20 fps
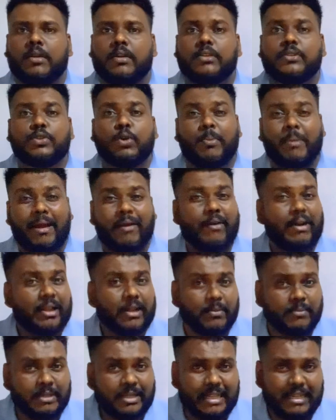so my
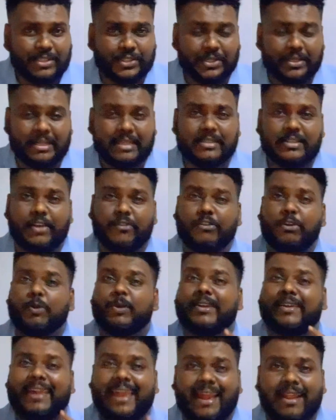recommendation is if you
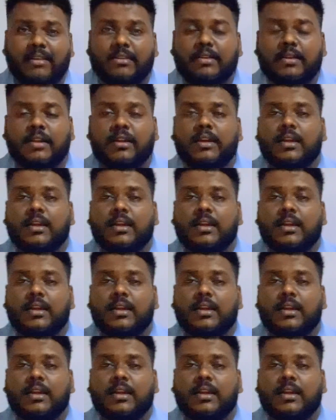can